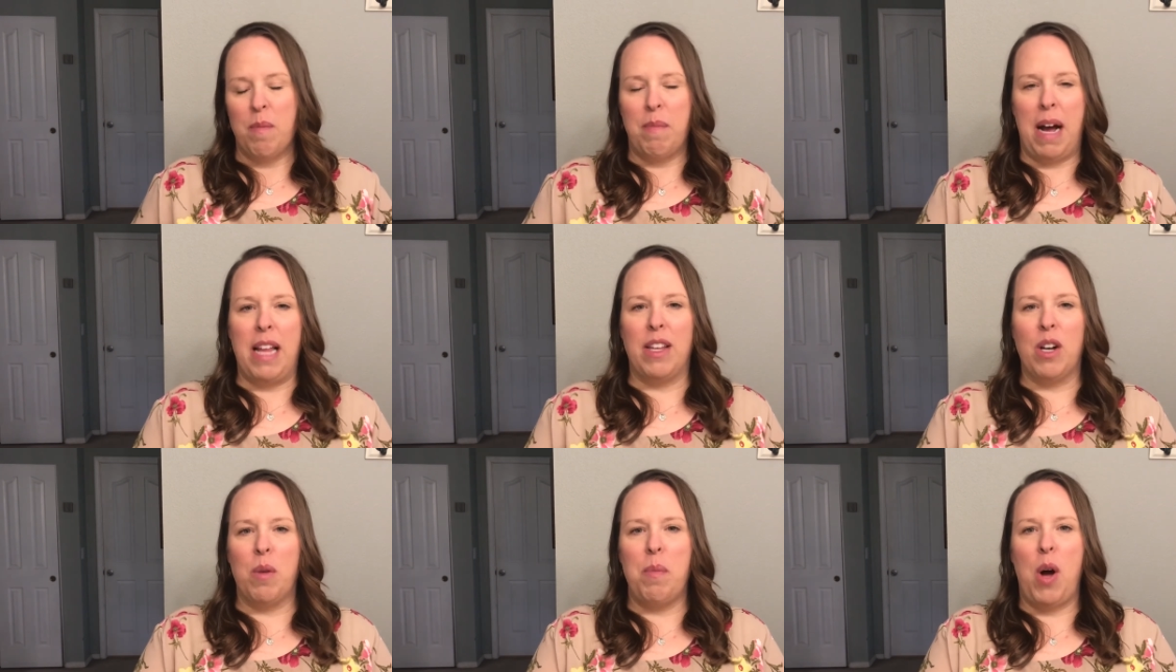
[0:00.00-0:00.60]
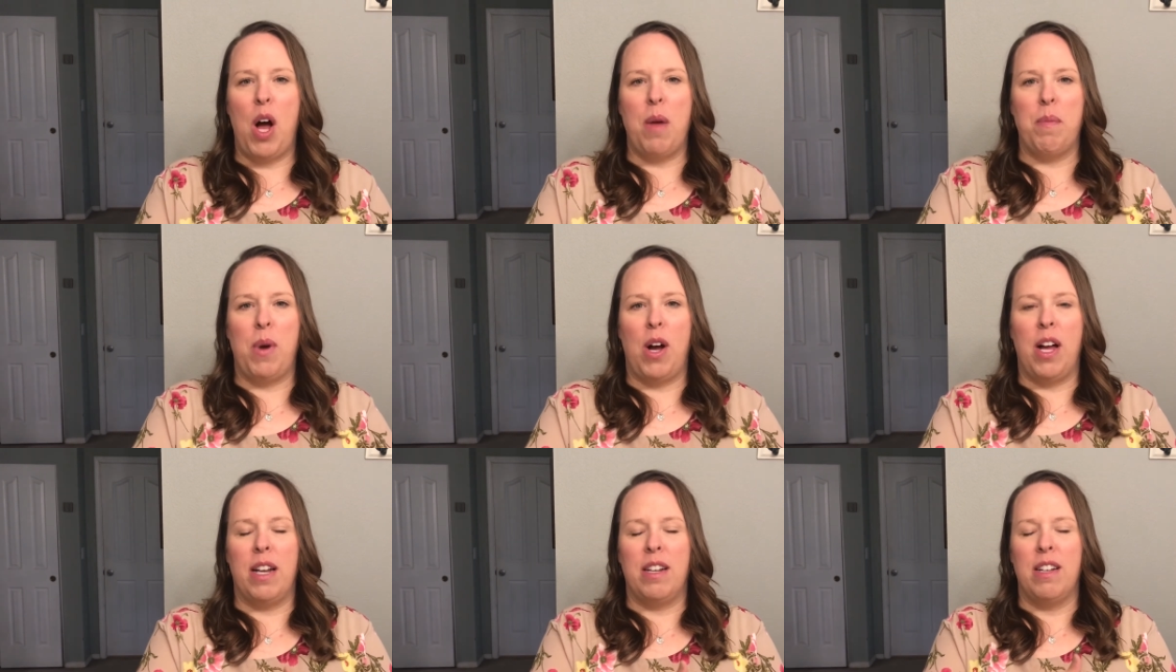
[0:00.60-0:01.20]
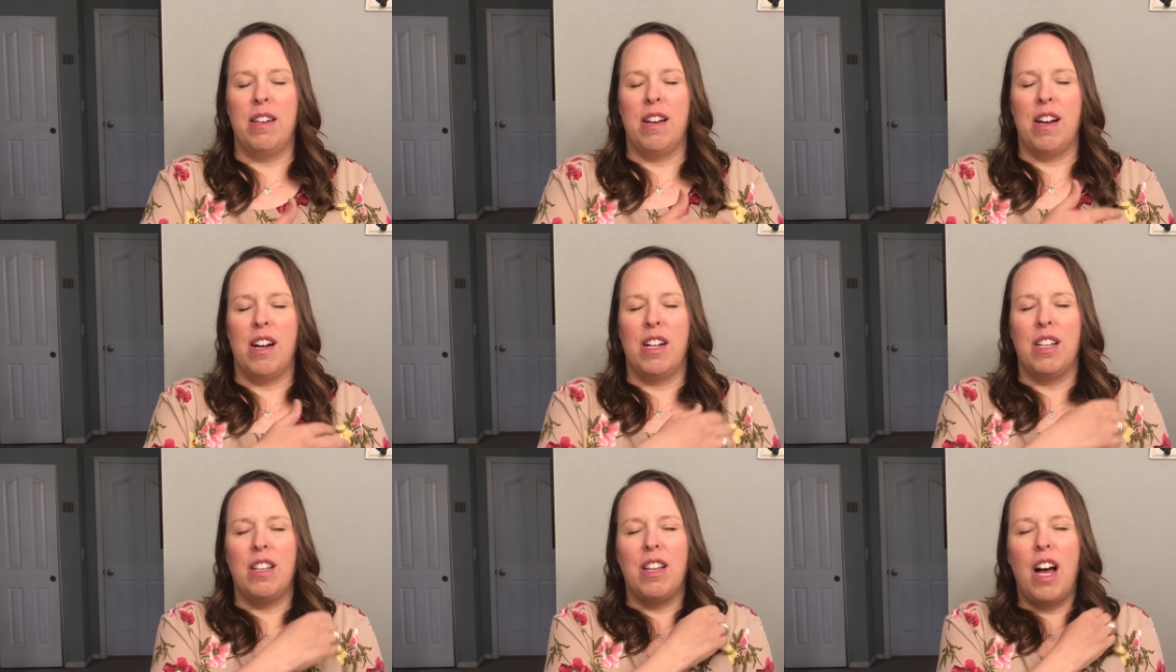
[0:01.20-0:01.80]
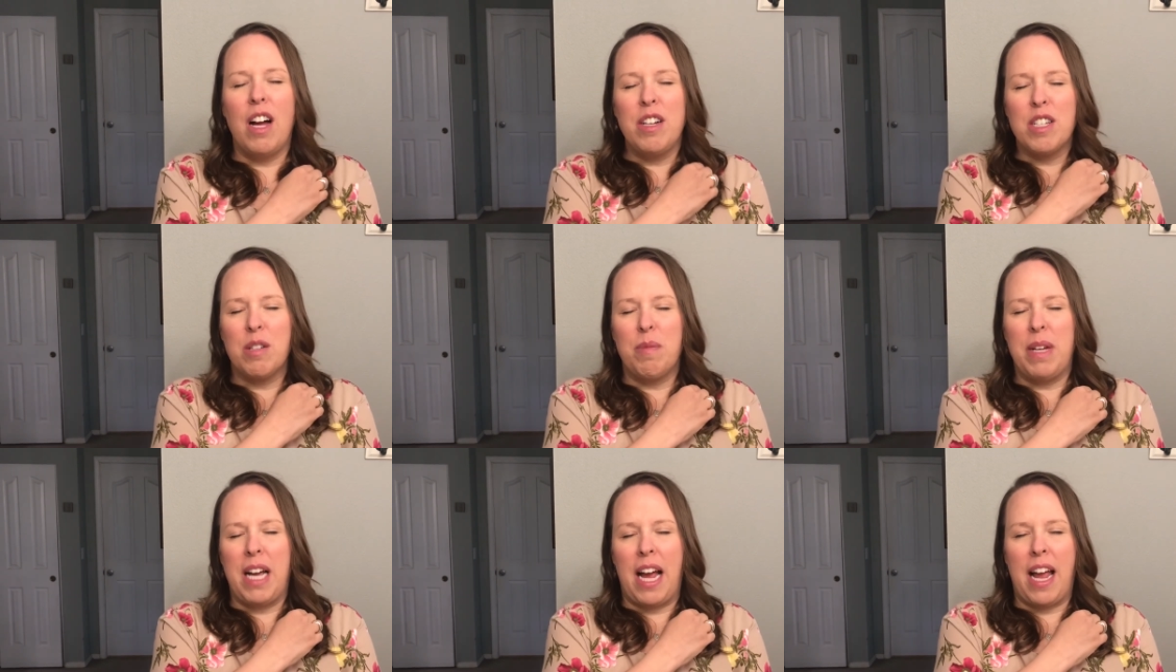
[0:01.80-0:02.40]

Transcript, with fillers: My little bonbon clung to me.